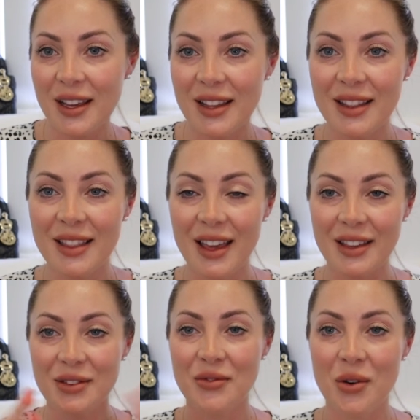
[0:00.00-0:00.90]
in.
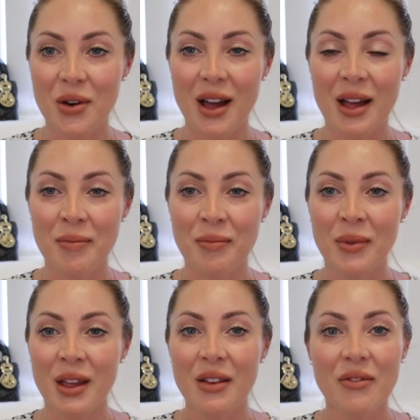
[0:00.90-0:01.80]
Thanks for
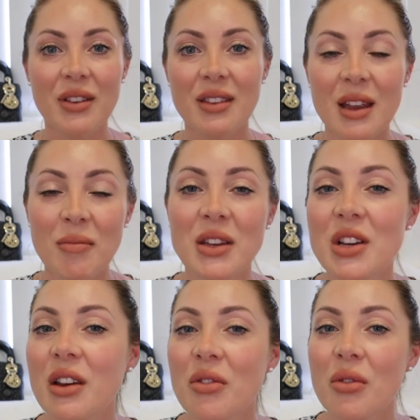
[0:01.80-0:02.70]
visiting my
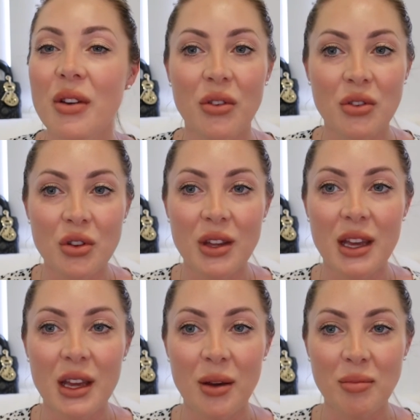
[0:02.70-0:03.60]
channel. If you're new
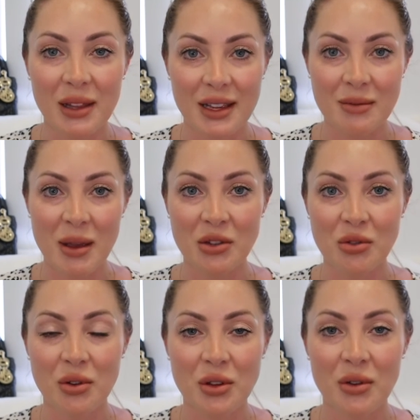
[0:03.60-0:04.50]
here, please make
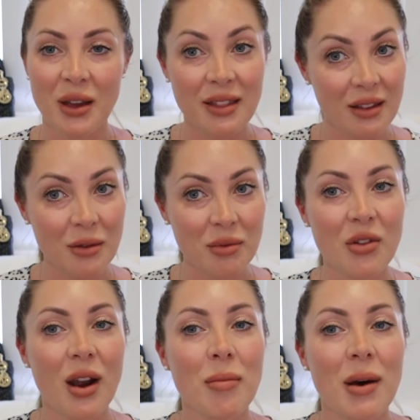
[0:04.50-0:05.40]
sure you hit that
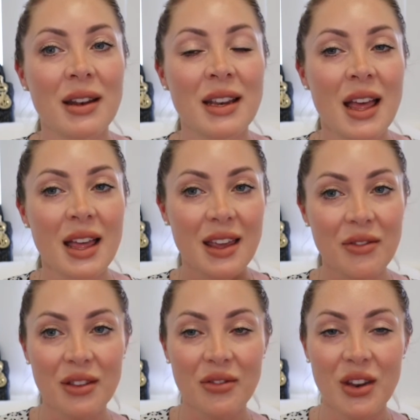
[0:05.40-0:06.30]
subscribe button, give
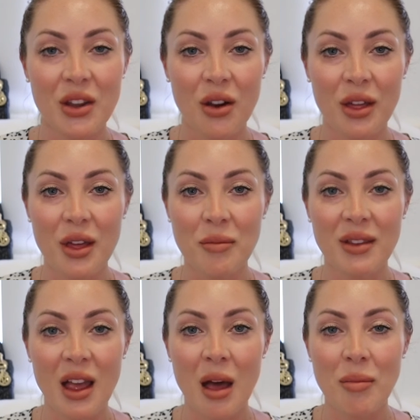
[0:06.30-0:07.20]
this video a thumbs
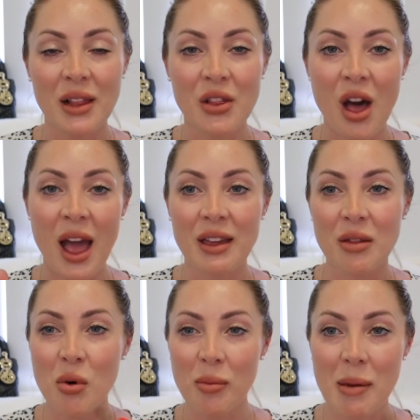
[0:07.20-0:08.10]
up, a like. The
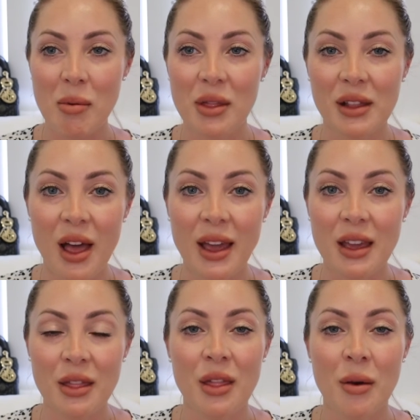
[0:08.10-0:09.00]
more people that like
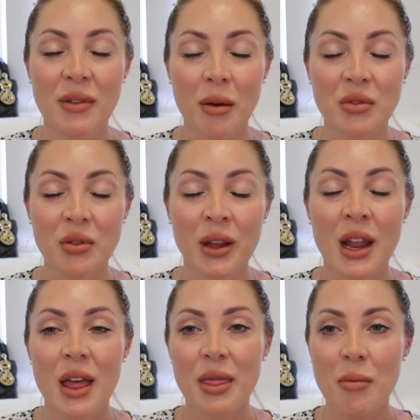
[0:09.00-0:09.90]
it and thumbs up to it,
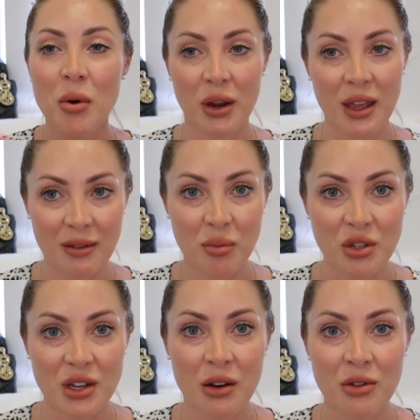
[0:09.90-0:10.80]
the more it gets
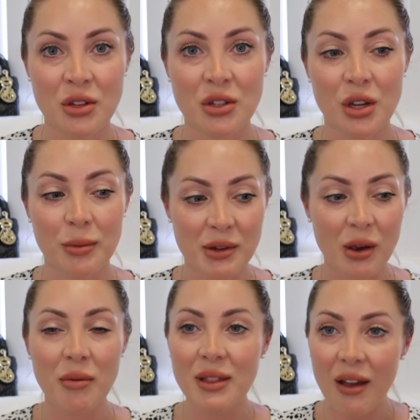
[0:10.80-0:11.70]
pushed out on YouTube. So
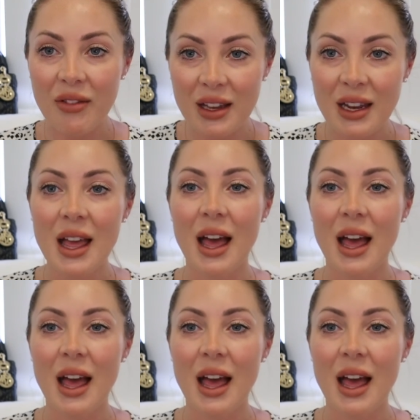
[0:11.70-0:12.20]
I would love it